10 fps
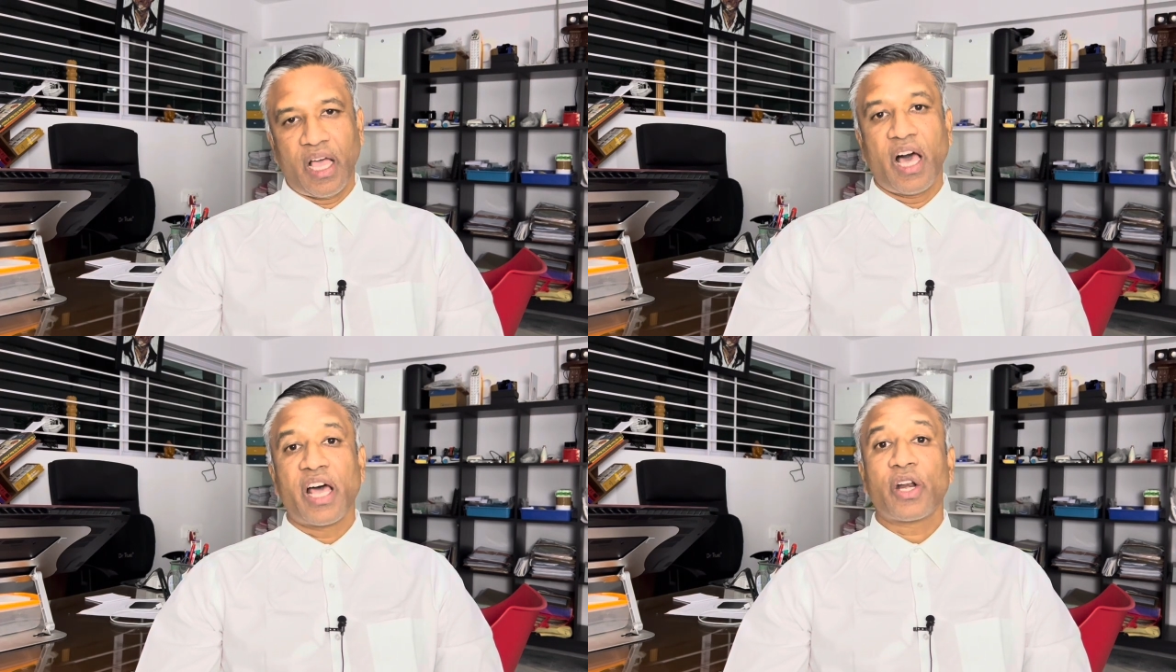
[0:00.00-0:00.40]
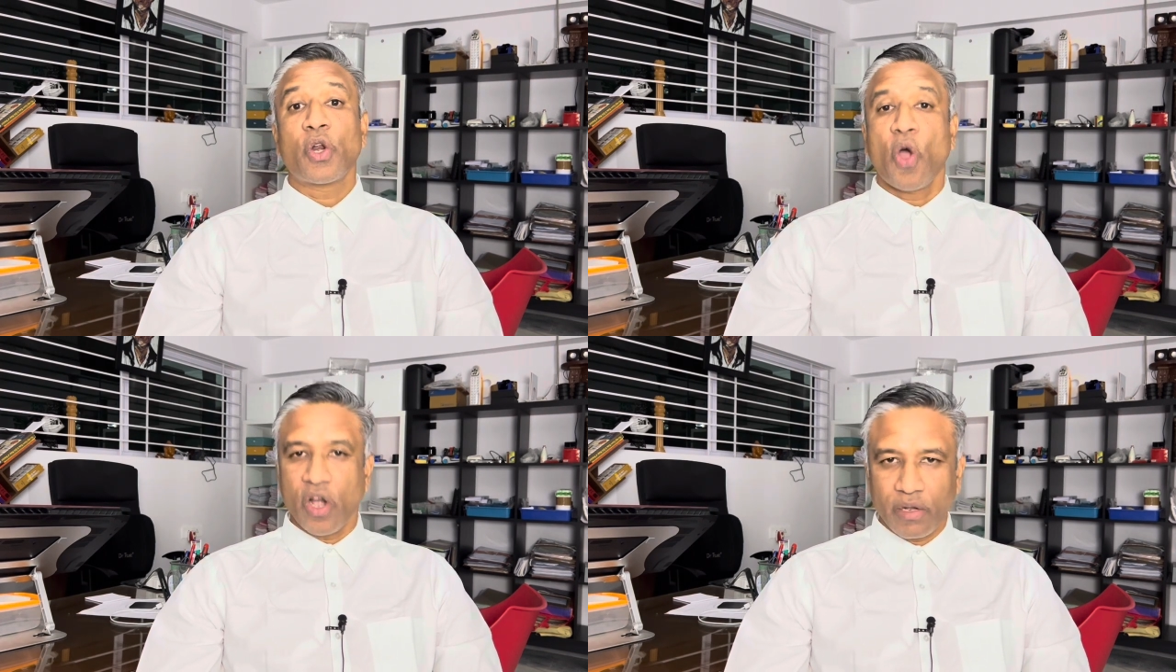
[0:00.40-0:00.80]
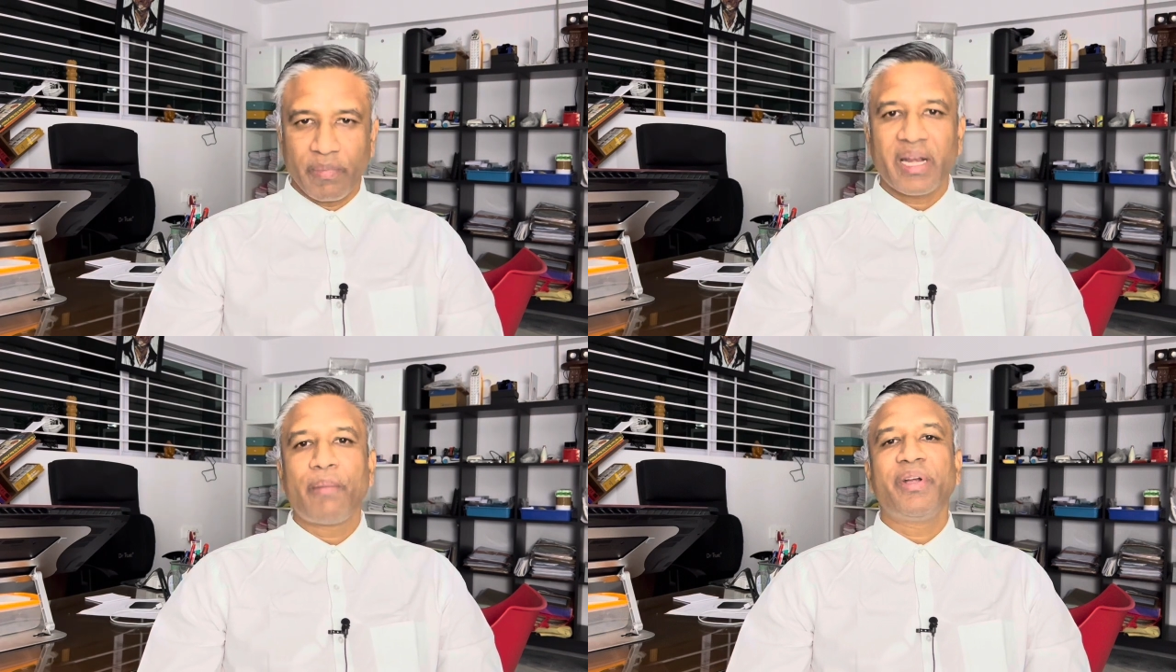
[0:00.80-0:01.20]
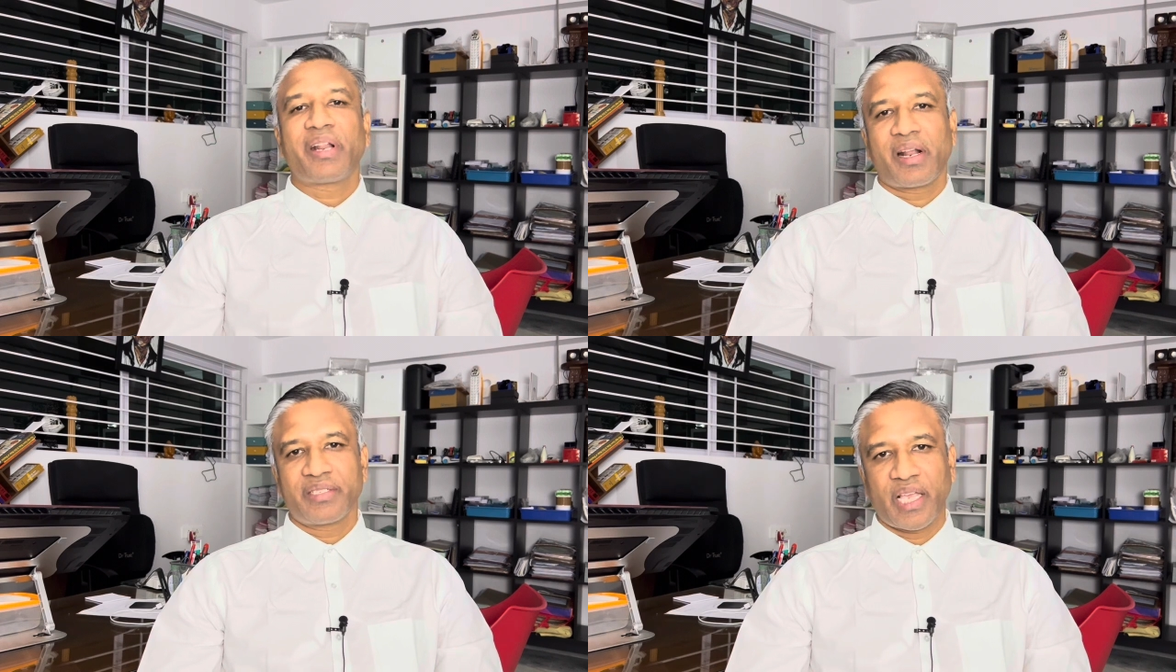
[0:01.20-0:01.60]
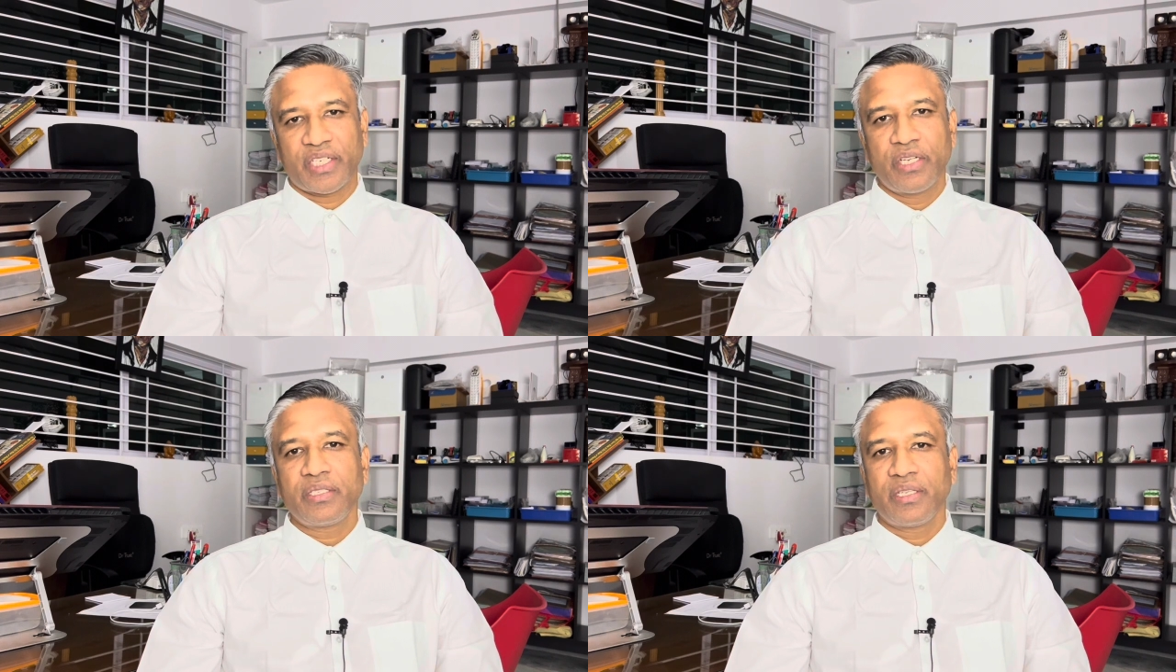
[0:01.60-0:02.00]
are not Benami transactions